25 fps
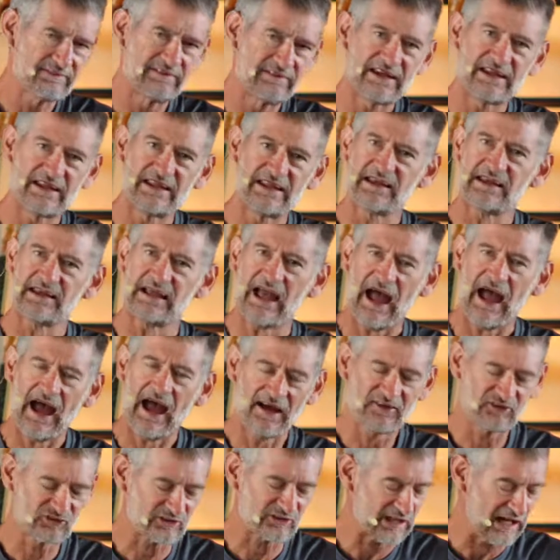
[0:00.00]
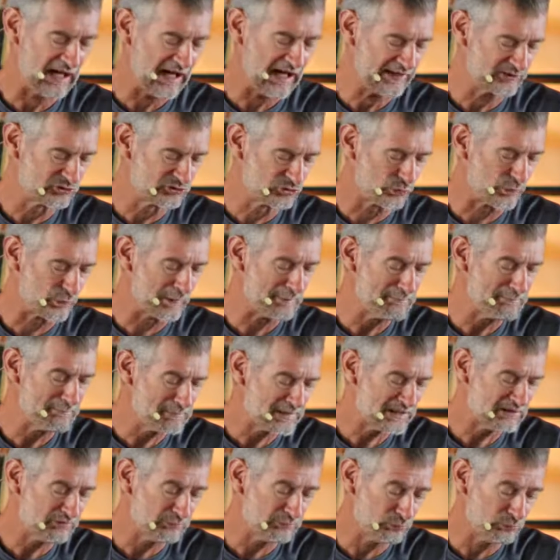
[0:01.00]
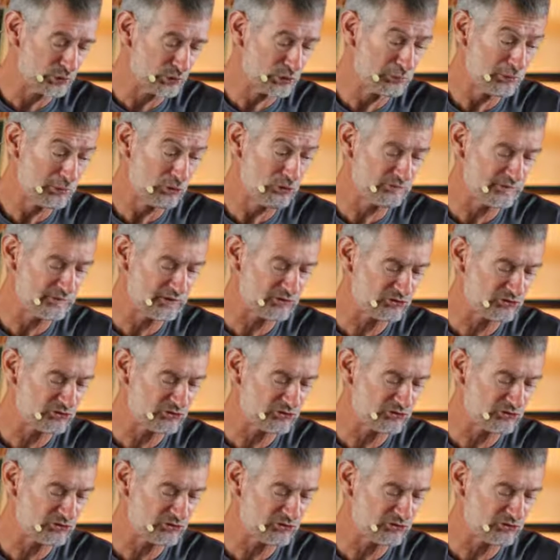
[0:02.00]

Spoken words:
that he asked God to remove